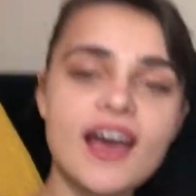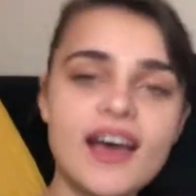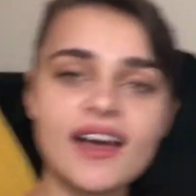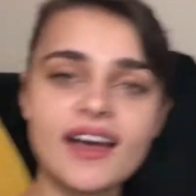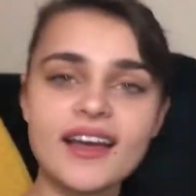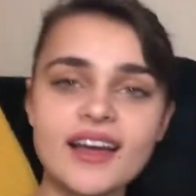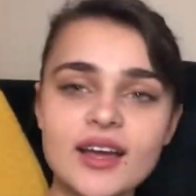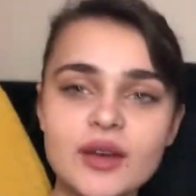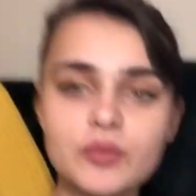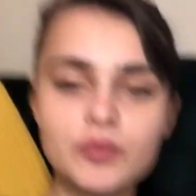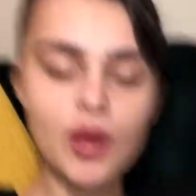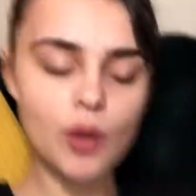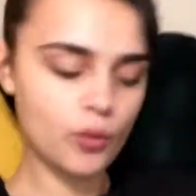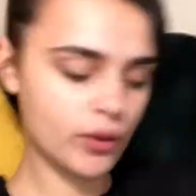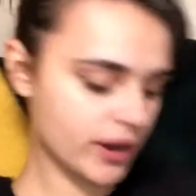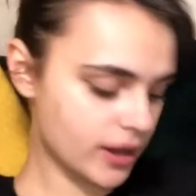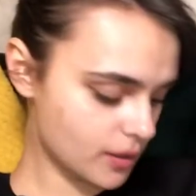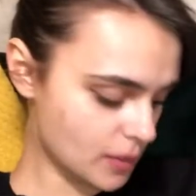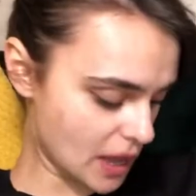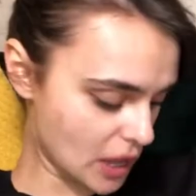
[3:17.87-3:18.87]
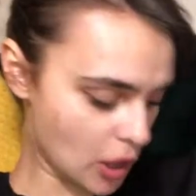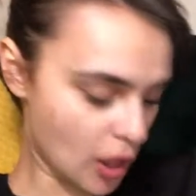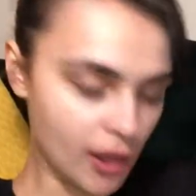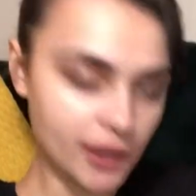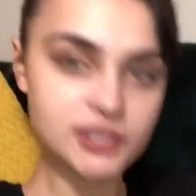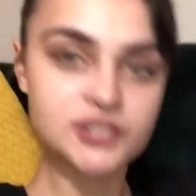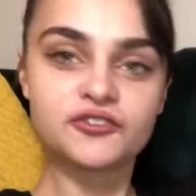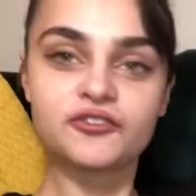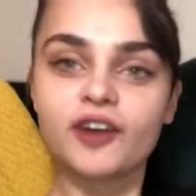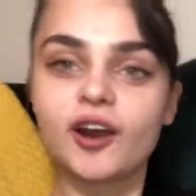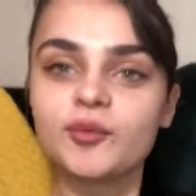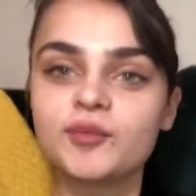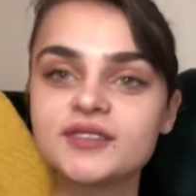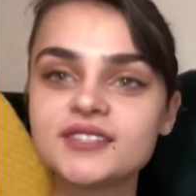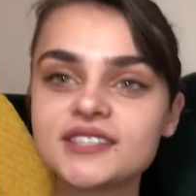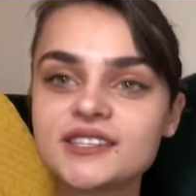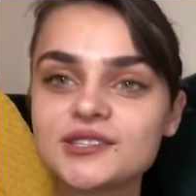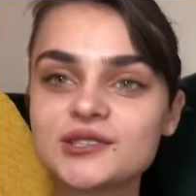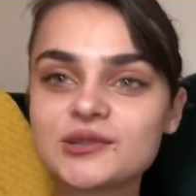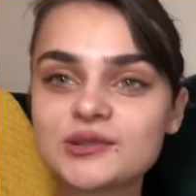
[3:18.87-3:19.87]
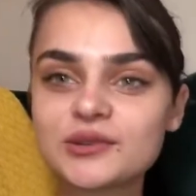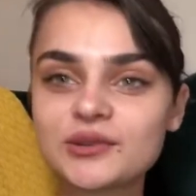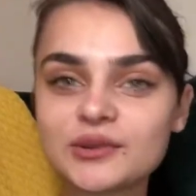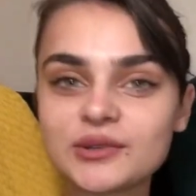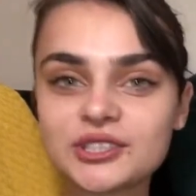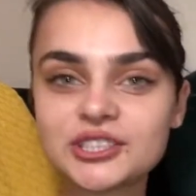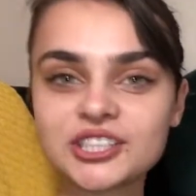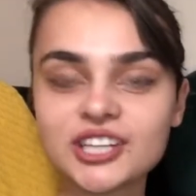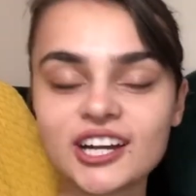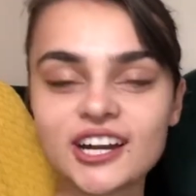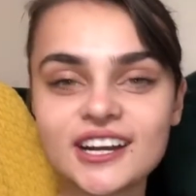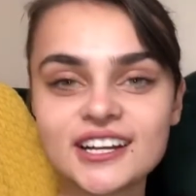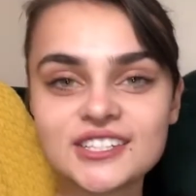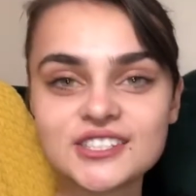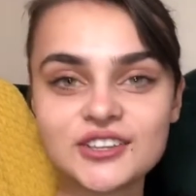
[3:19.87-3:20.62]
I'm wearing my College of Pharmacy shirt.